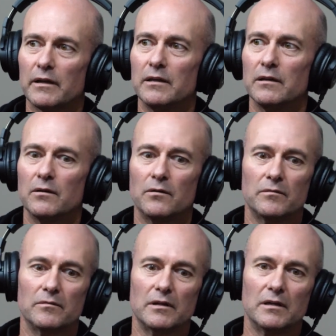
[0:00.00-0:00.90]
Like
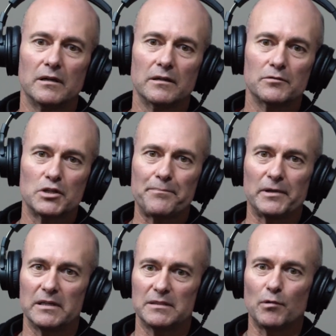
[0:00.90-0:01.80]

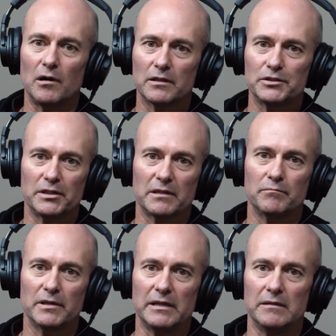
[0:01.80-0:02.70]
Japanese bikes, you can
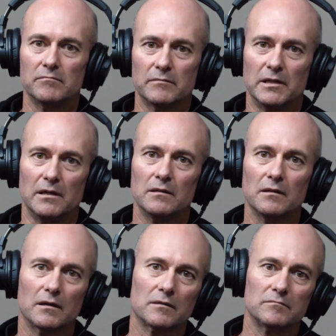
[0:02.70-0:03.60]
be,
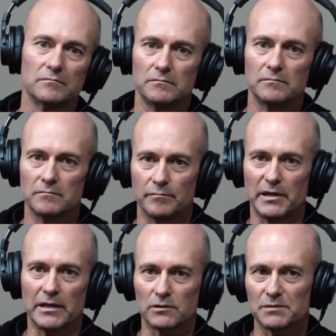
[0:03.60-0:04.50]
like
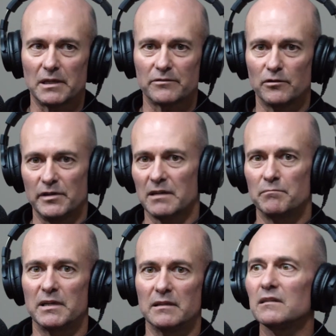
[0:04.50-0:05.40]
being respectful, you can
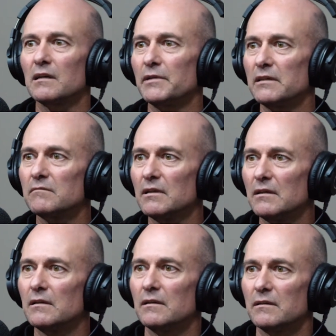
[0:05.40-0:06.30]
be a little bit,
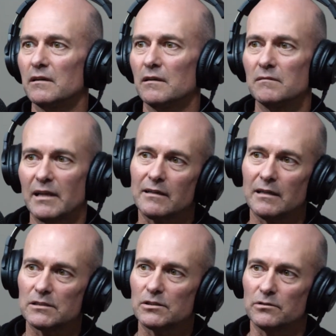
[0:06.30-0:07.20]

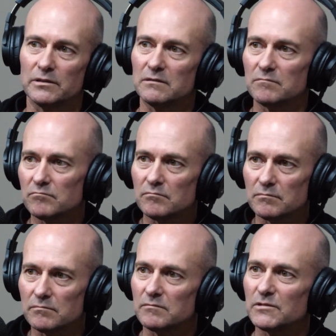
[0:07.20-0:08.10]
lackluster in
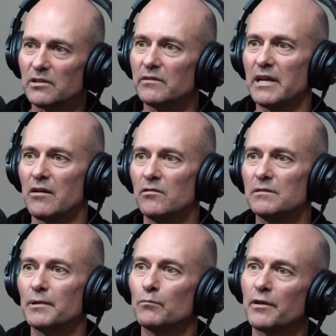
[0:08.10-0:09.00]
certain areas,
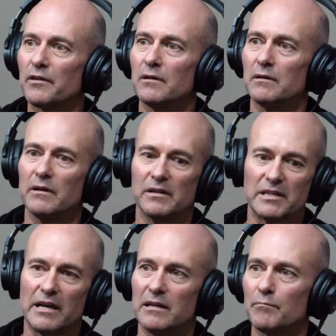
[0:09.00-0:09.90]
but with an
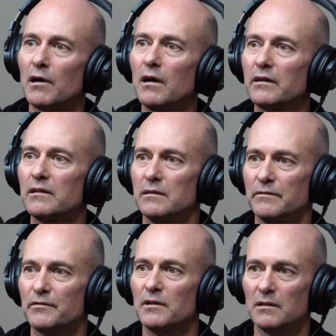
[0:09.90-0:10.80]
Italian bike,
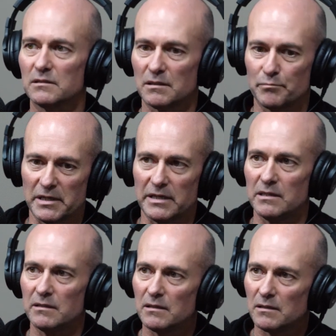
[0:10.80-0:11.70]
you've got to be